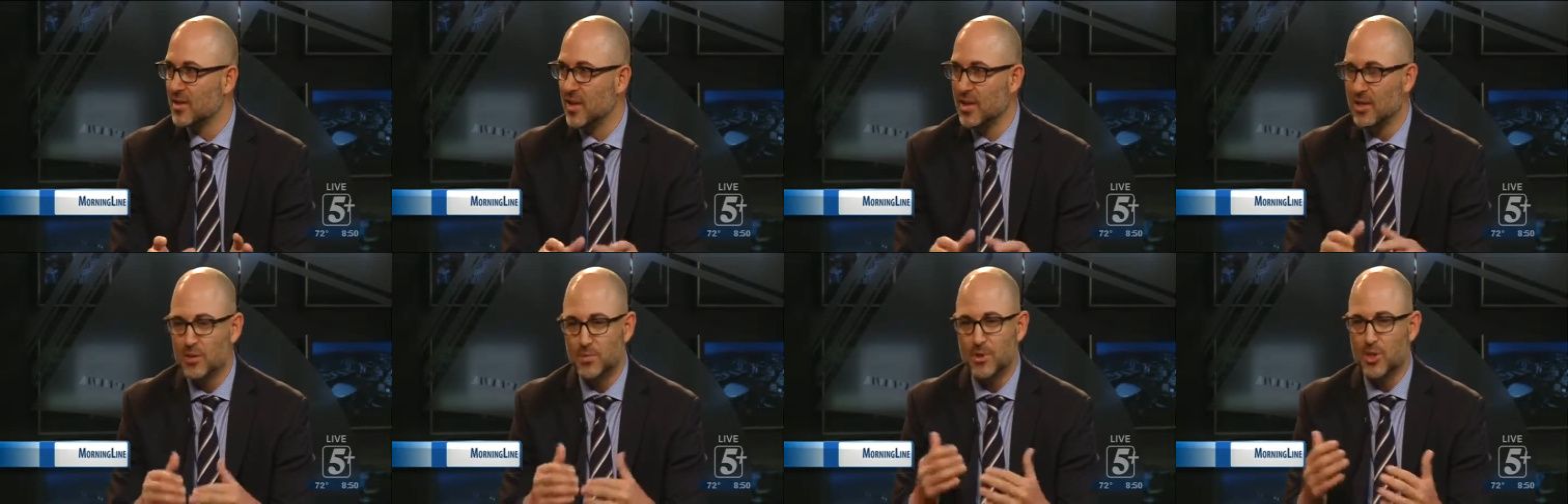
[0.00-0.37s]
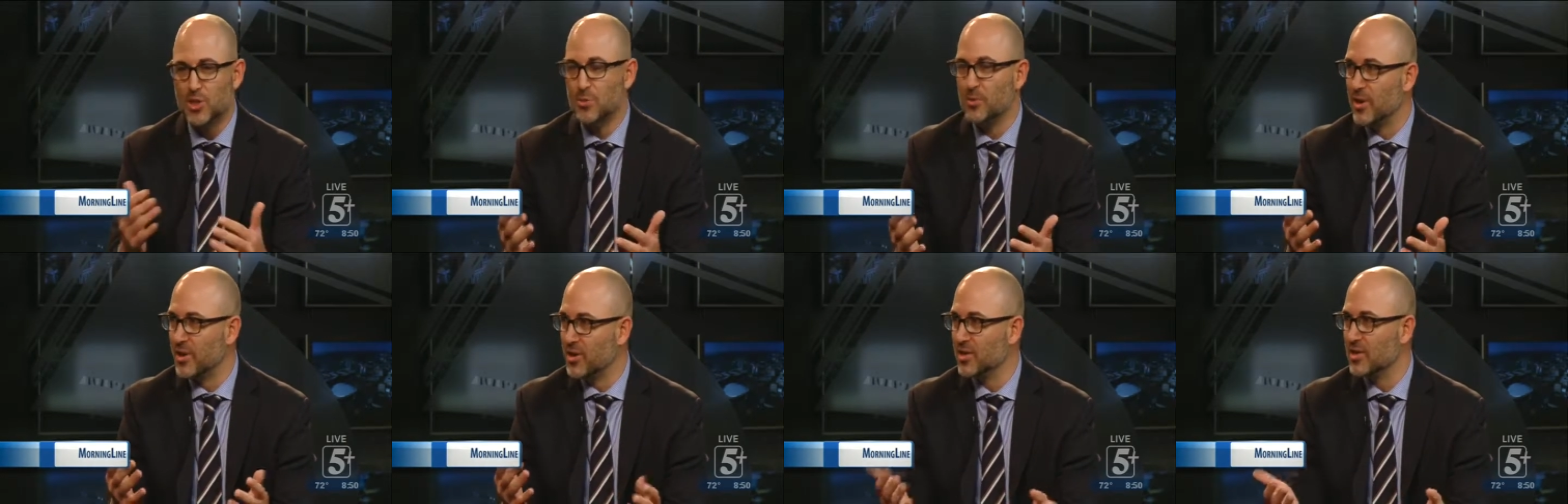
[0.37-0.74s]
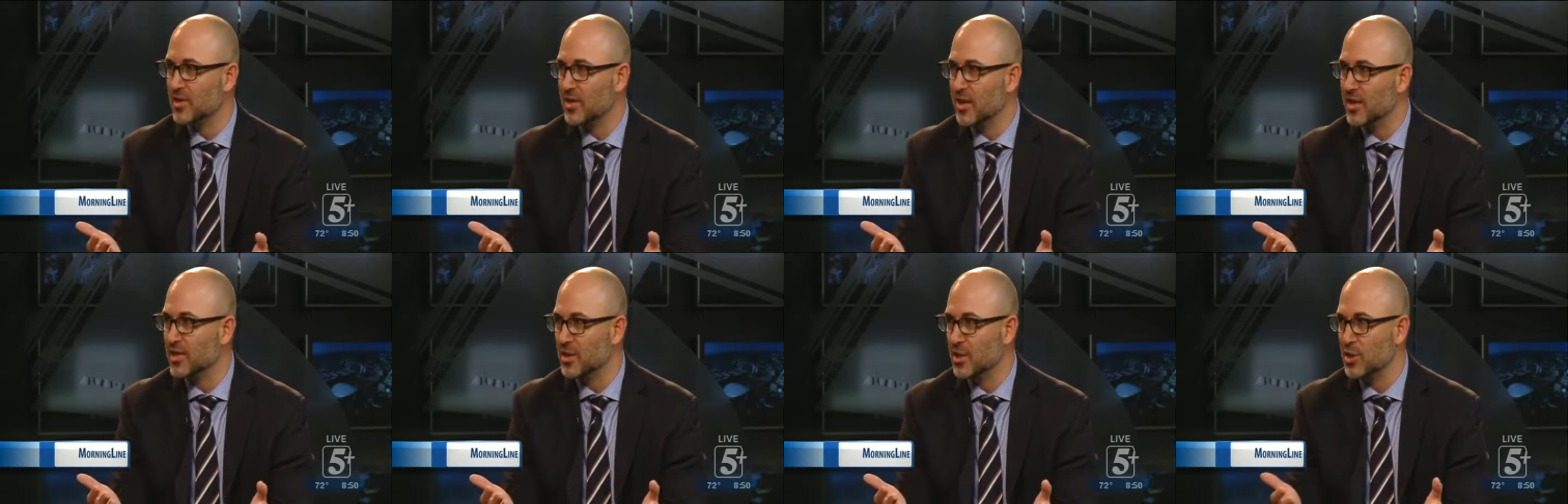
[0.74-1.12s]
as Mitch Mutter
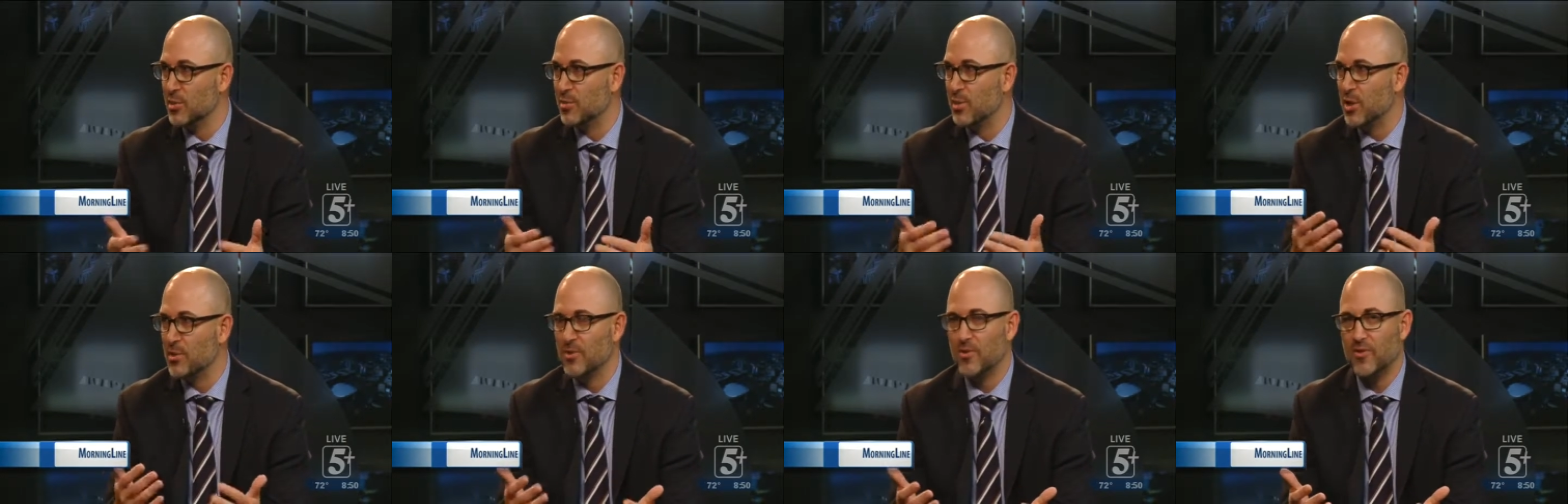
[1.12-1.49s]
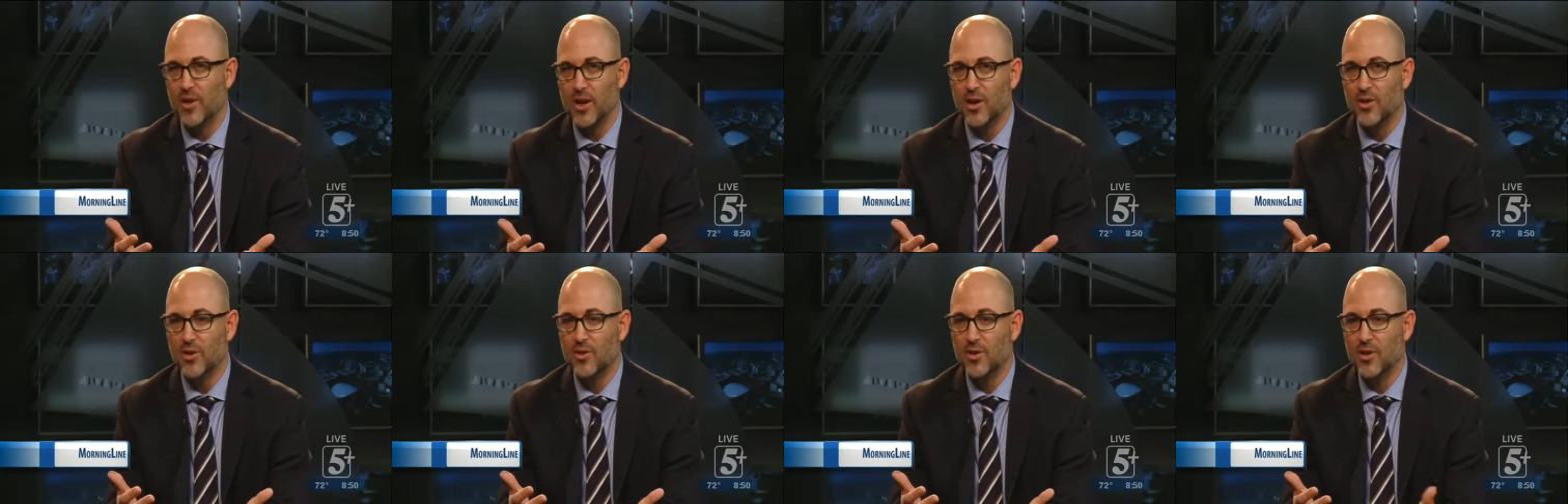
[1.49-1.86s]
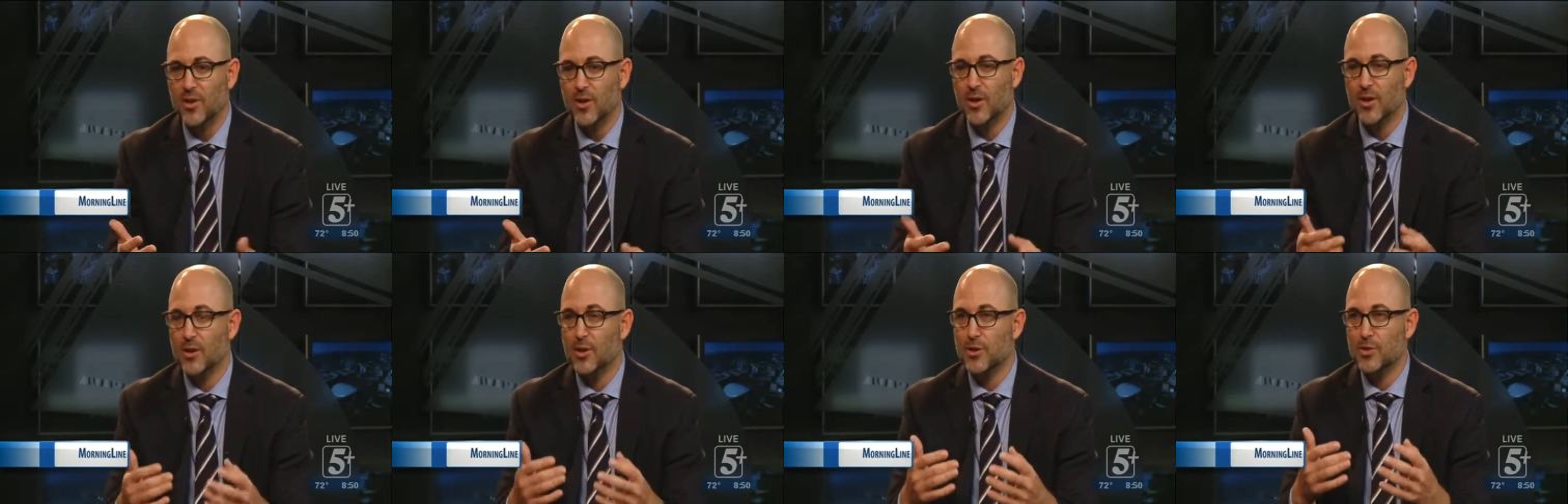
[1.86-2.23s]
says in the Department of Health,
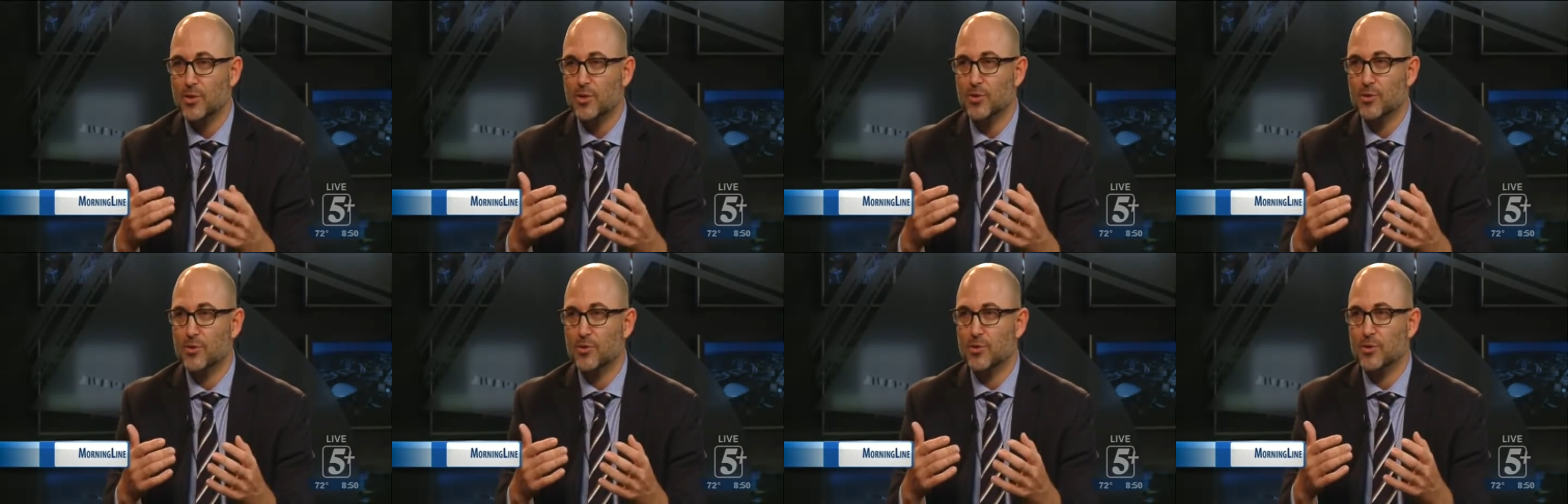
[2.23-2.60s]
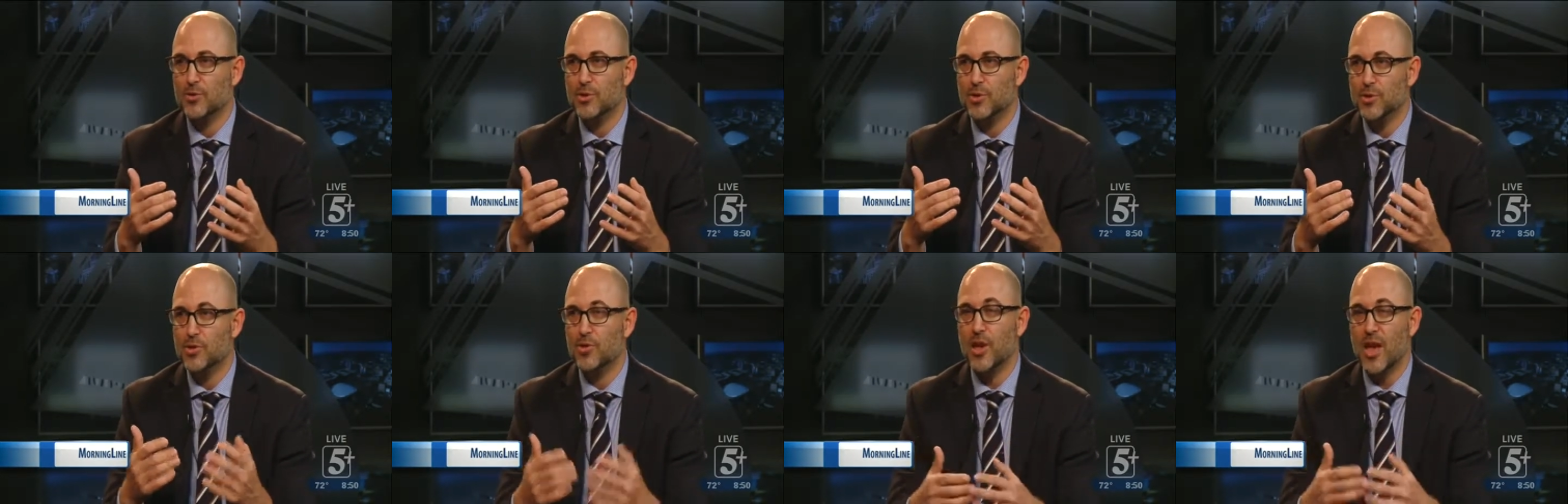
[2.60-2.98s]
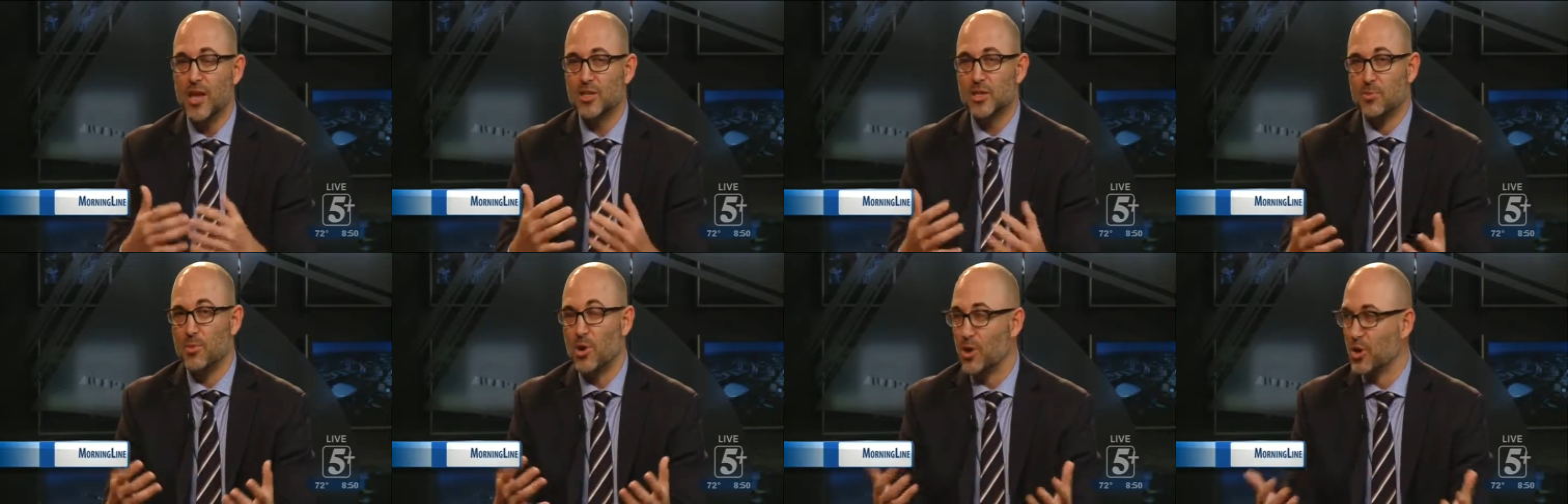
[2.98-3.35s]
you
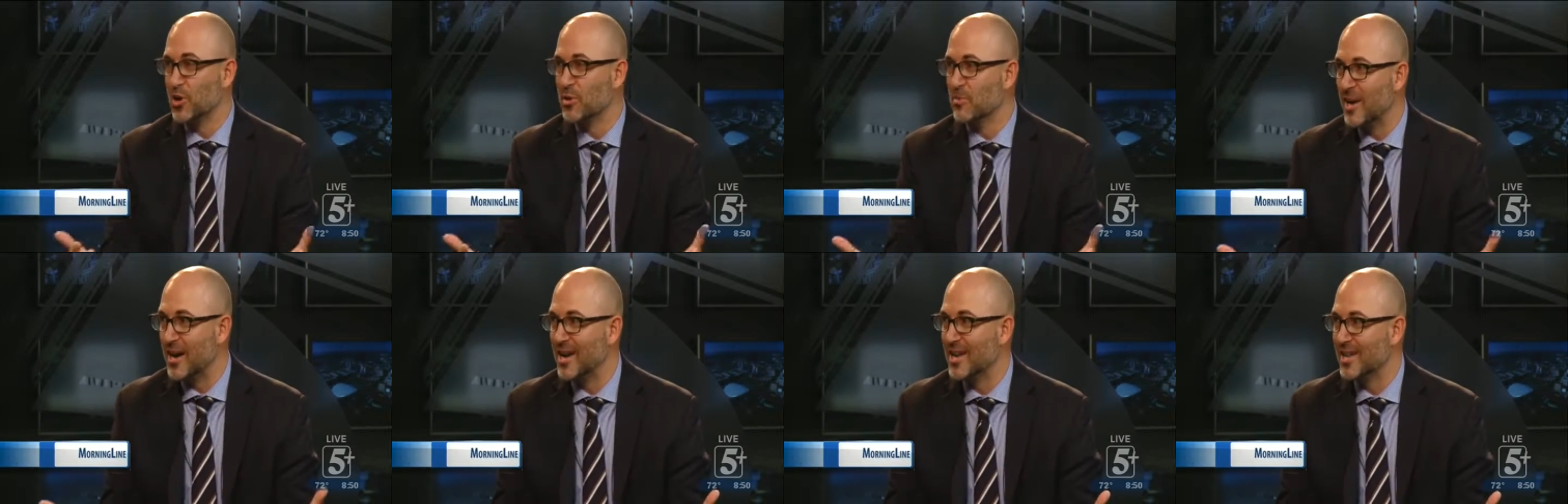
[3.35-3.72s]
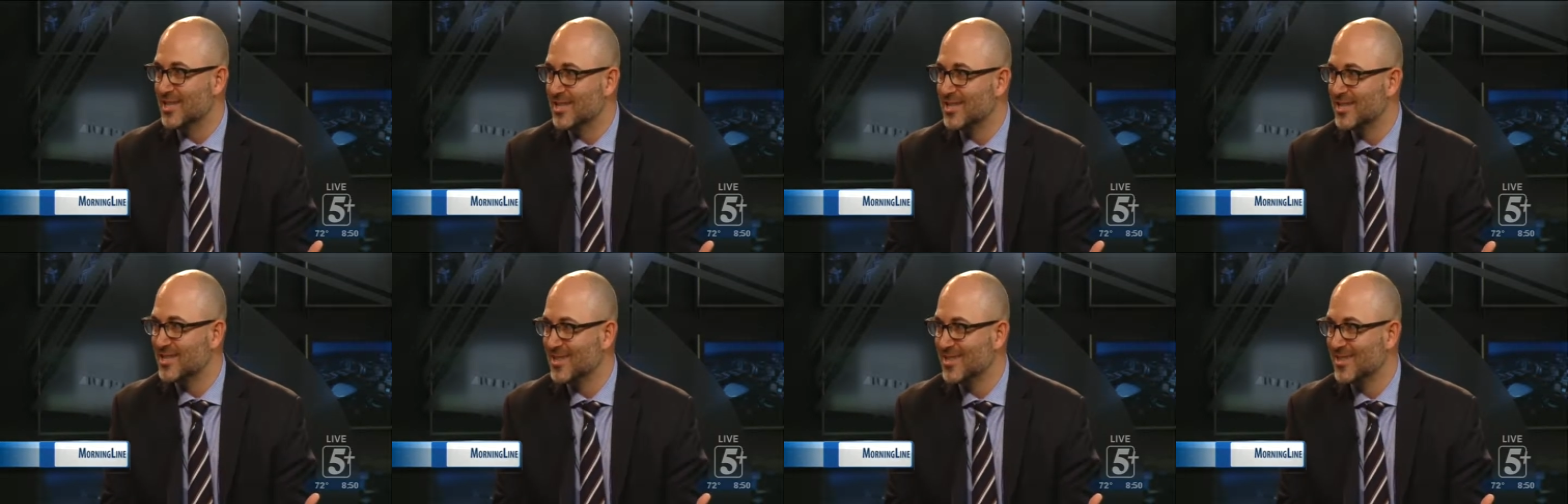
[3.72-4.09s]
get smarter mice.